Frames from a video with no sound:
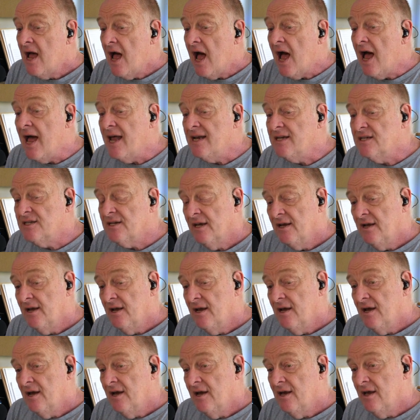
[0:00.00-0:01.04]
And,
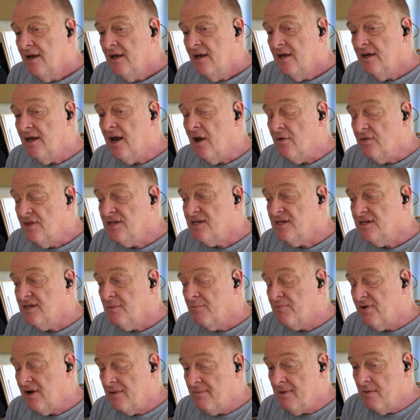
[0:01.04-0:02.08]
you know, this is a
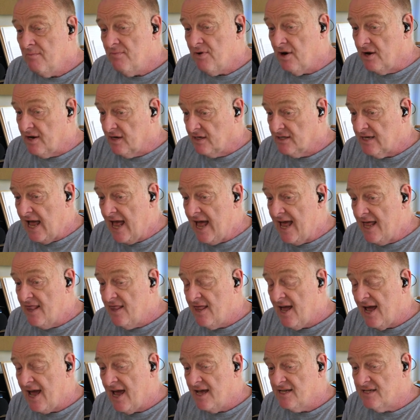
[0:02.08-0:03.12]
premium product and
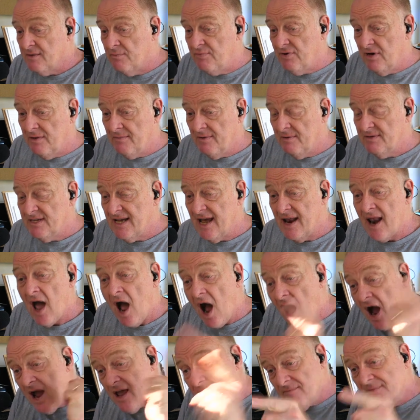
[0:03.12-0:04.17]
that is a premium sound.
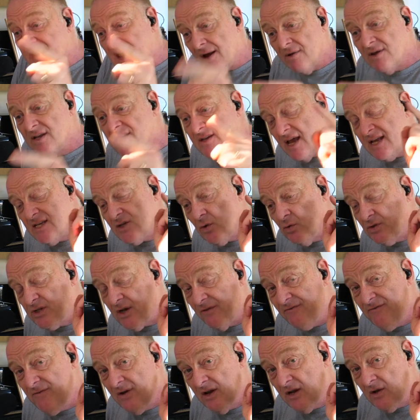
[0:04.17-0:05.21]
Now, it's
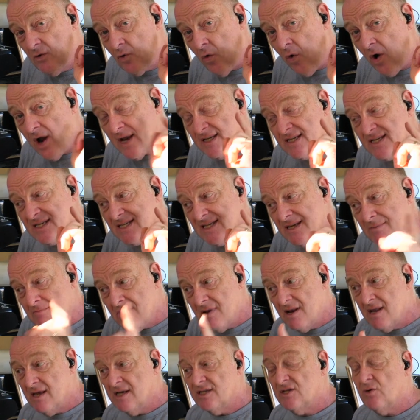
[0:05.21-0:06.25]
also quite
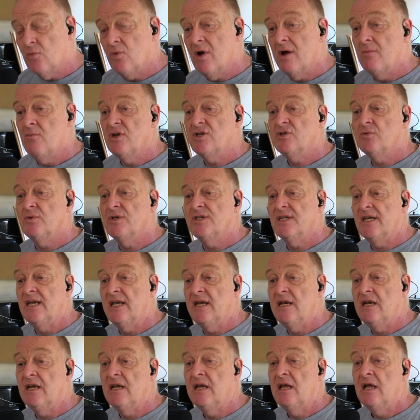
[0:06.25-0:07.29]
similar to one which was
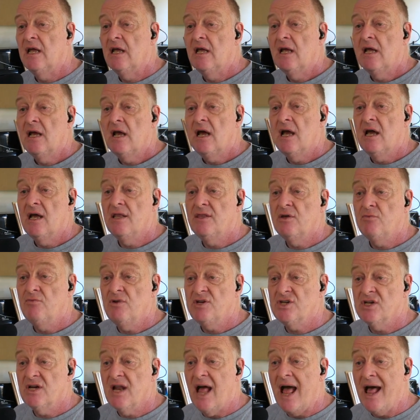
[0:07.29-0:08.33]
in the
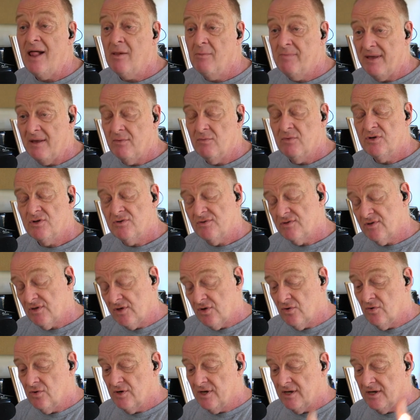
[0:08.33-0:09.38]
original Albion, which was
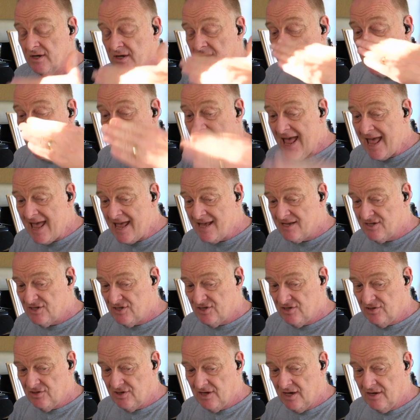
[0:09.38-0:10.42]
recorded at AIR
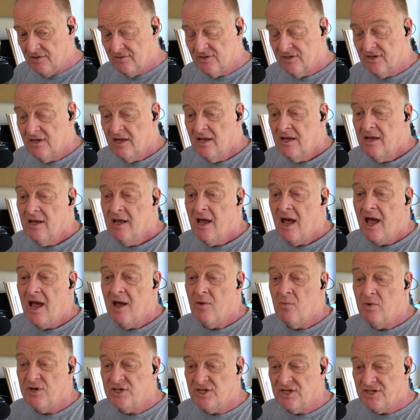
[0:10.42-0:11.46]
Studios,
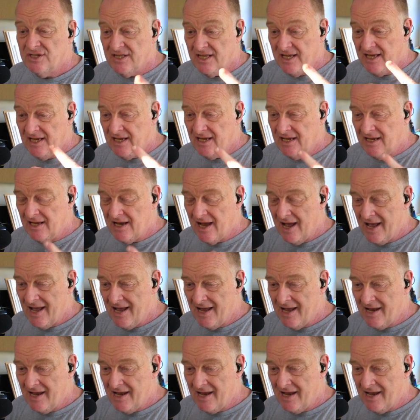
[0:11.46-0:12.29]
which is the...